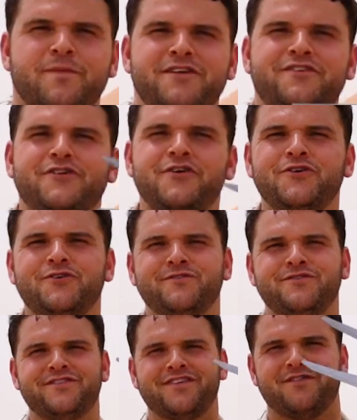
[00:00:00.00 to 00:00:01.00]
the
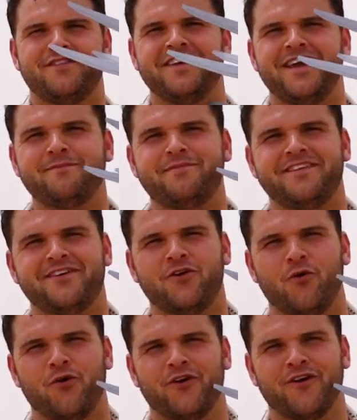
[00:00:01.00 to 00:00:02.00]
dunes of the empty
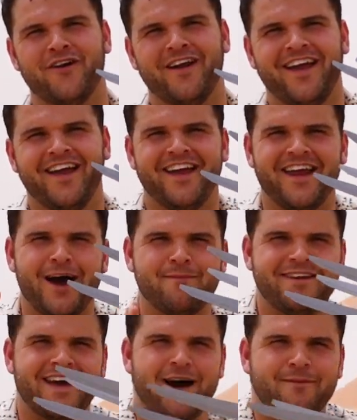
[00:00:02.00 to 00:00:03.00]
quarter in
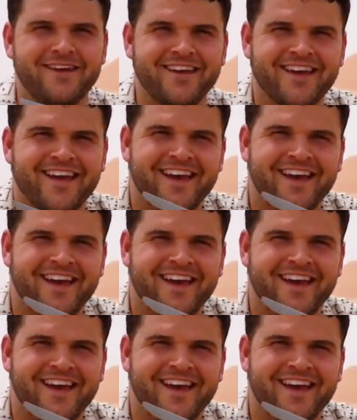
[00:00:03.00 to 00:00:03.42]
Abu Dhabi,